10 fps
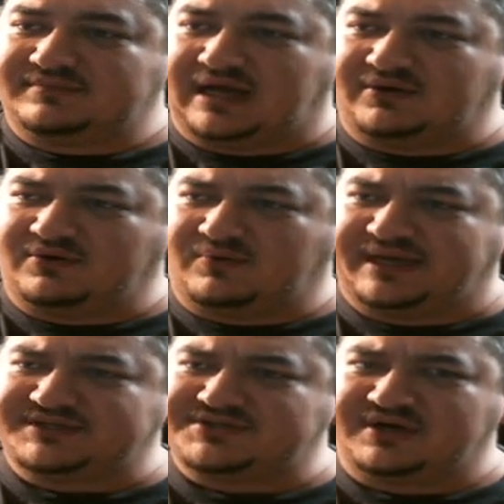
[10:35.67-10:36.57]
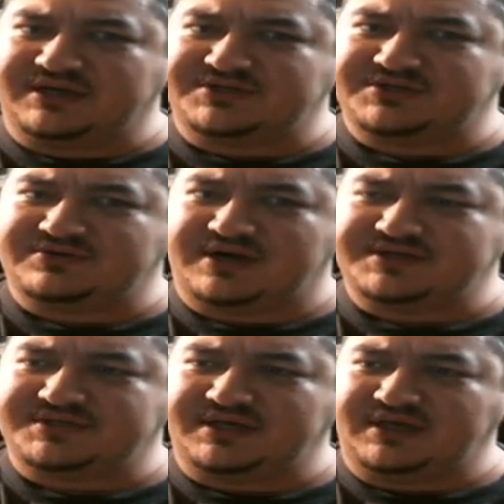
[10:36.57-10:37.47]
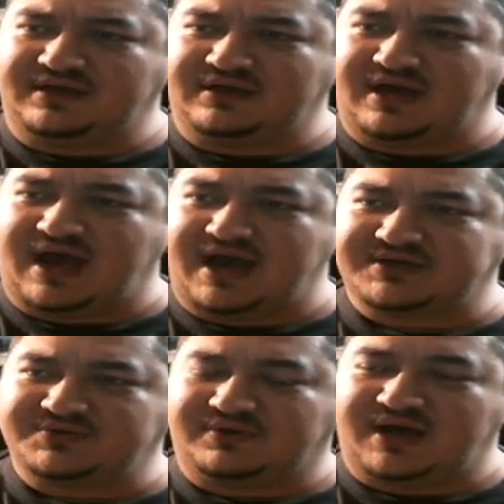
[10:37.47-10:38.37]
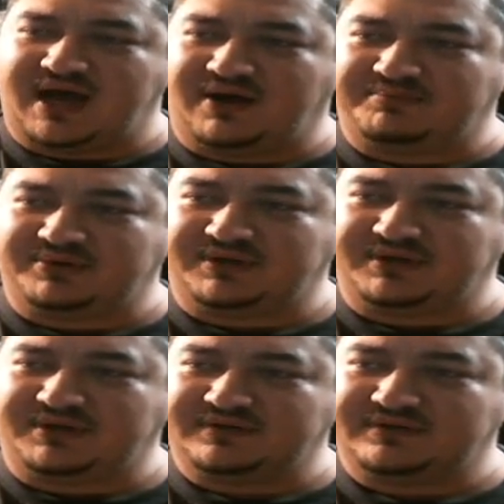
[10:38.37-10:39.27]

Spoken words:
I don't know why it's trying to stretch the actual output.